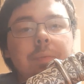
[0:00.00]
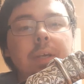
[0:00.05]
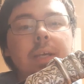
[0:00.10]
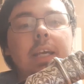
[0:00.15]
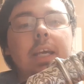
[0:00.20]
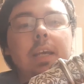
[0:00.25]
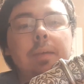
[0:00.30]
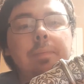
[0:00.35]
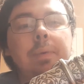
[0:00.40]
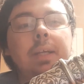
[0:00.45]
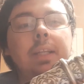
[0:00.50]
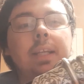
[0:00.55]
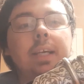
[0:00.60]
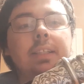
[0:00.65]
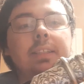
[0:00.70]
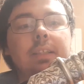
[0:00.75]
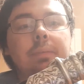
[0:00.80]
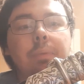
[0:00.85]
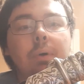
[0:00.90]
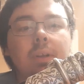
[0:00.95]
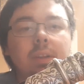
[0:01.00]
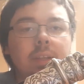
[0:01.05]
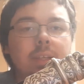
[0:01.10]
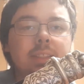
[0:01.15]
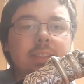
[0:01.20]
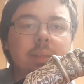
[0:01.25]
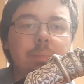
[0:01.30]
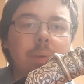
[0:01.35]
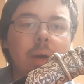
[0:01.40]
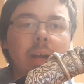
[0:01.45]
keeping this and putting
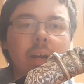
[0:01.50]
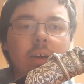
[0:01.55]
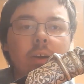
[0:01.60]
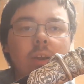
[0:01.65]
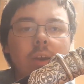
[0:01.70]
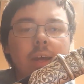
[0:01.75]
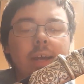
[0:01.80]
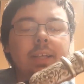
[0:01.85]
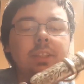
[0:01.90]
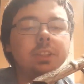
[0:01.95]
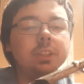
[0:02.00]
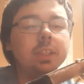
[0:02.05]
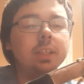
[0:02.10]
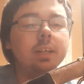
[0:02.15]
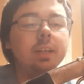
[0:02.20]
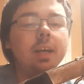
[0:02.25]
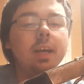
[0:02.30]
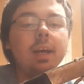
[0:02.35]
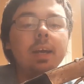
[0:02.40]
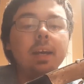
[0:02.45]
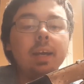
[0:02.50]
this in my collection.